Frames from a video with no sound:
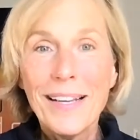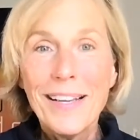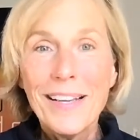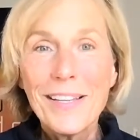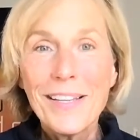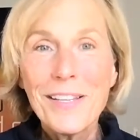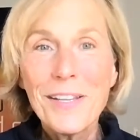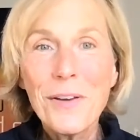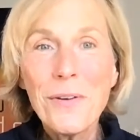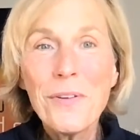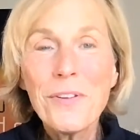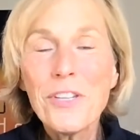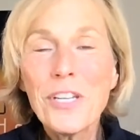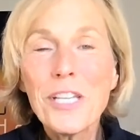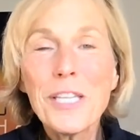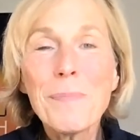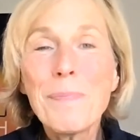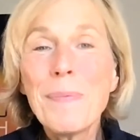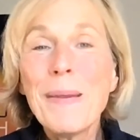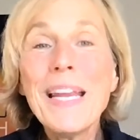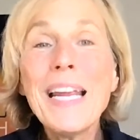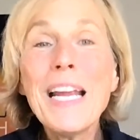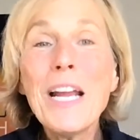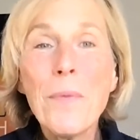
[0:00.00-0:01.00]
So just
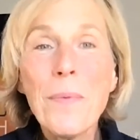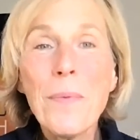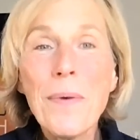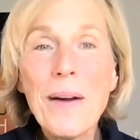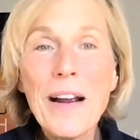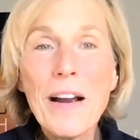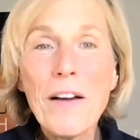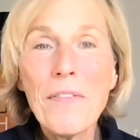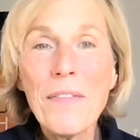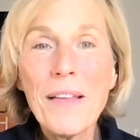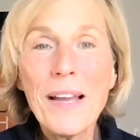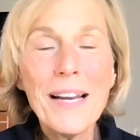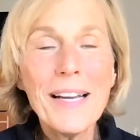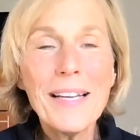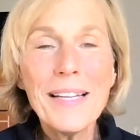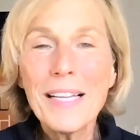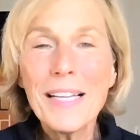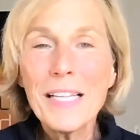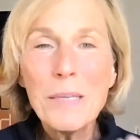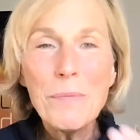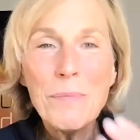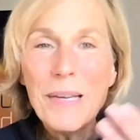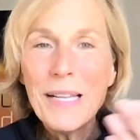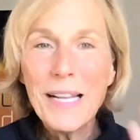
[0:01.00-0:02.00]
being aware of that, it
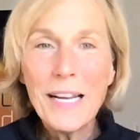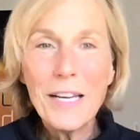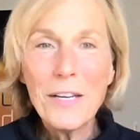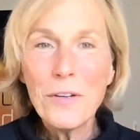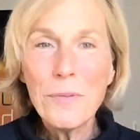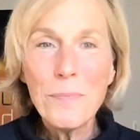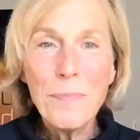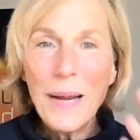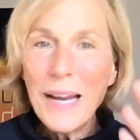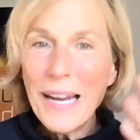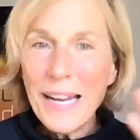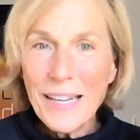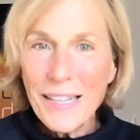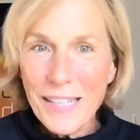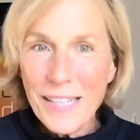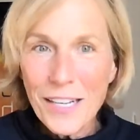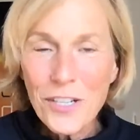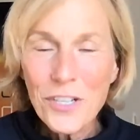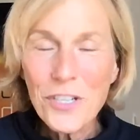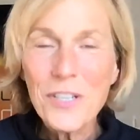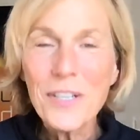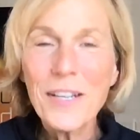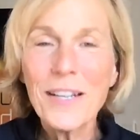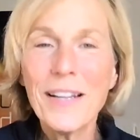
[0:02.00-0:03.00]
doesn't mean that you pay
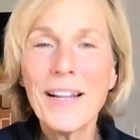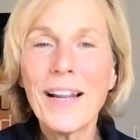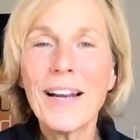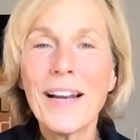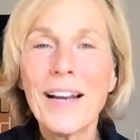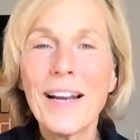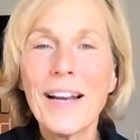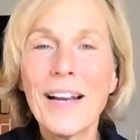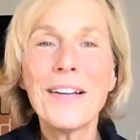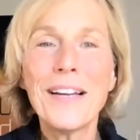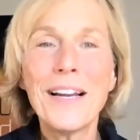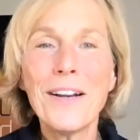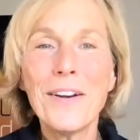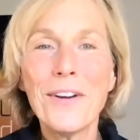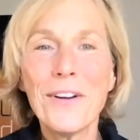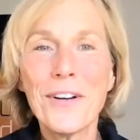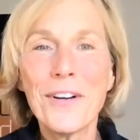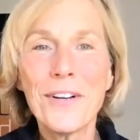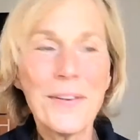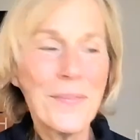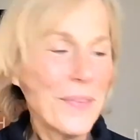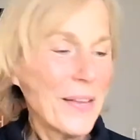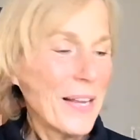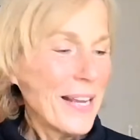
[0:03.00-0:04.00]
attention to that all day
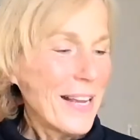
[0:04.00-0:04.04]
long.